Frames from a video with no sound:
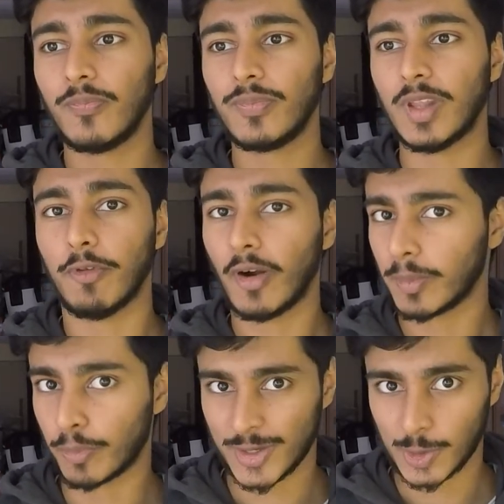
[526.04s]

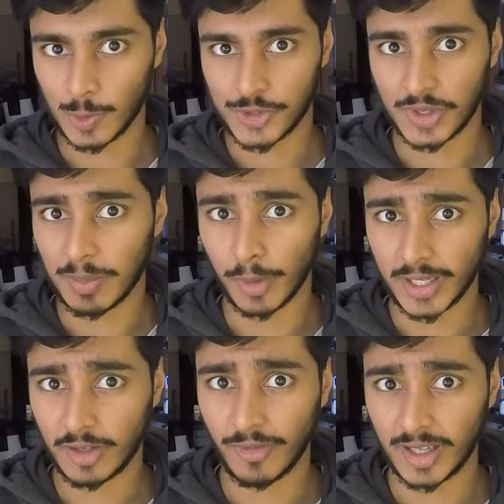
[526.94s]
brittle, so they
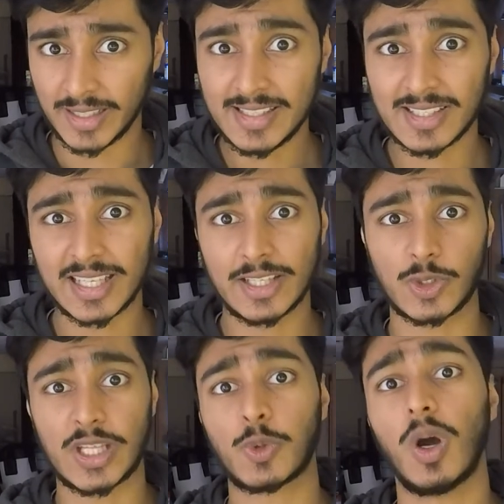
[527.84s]
break very easily, and
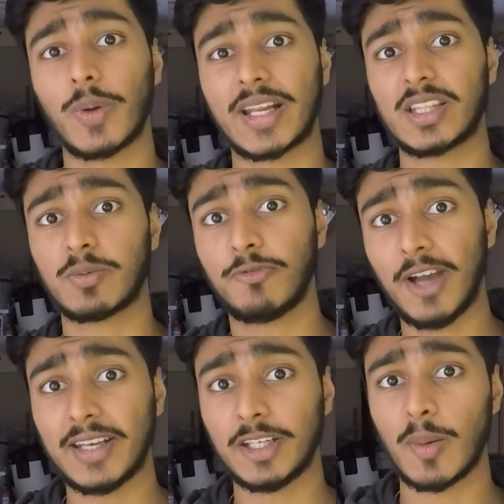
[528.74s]
so that's why I want to get them
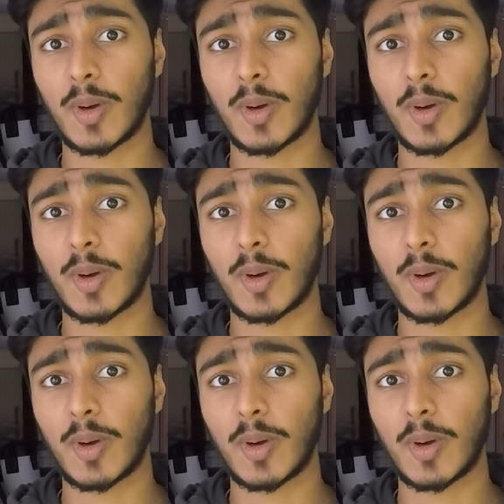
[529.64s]
fattened up.